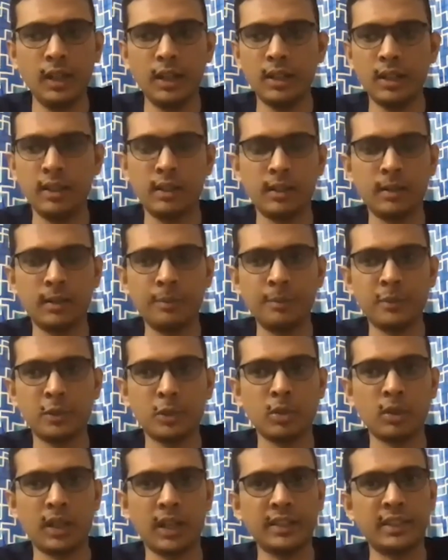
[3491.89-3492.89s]

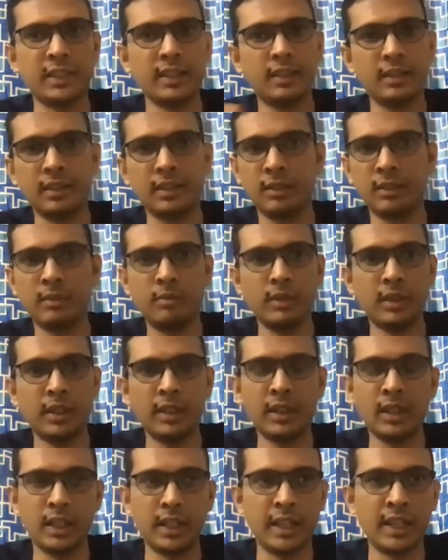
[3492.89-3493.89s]
So I think,
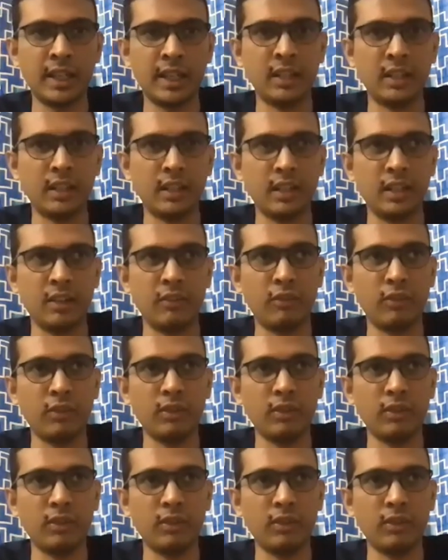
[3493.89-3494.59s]
again, if